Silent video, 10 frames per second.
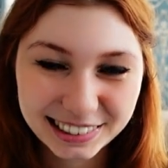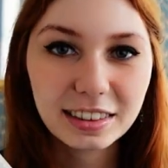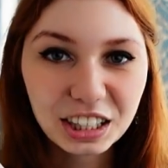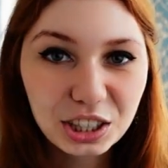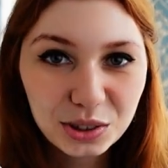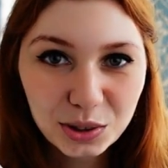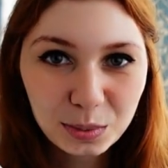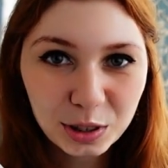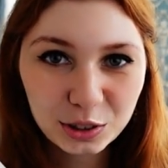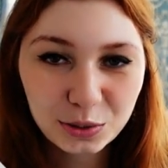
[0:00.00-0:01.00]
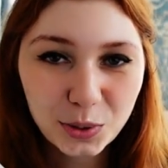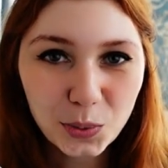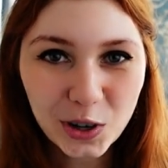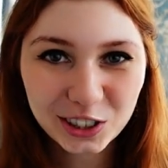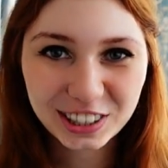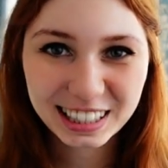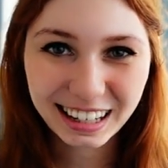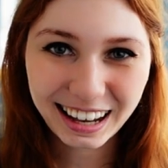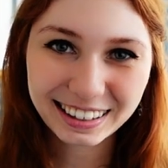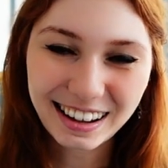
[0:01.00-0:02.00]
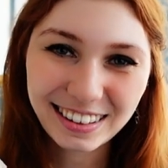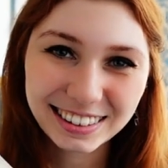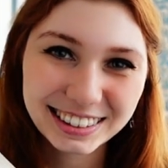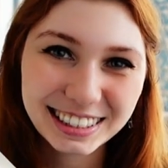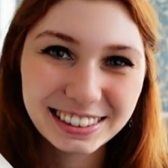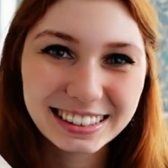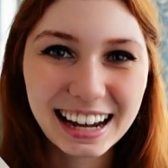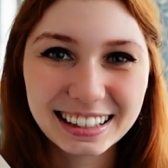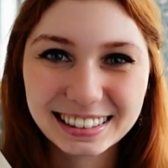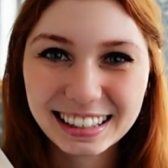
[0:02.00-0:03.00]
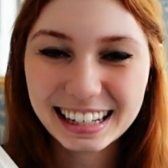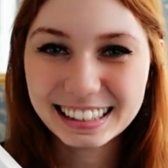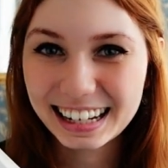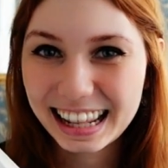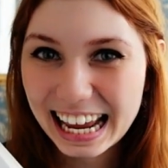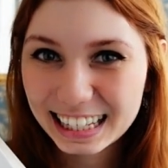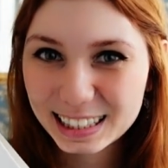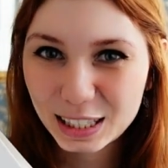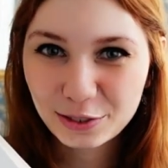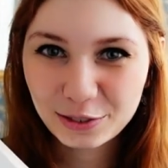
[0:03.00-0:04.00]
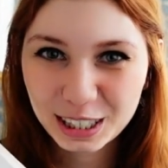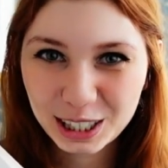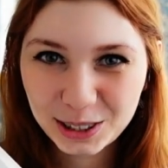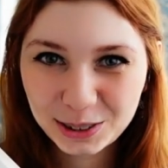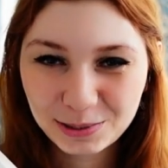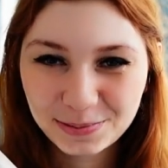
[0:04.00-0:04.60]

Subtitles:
Thank you so much for watching and I'll see you guys in the next video.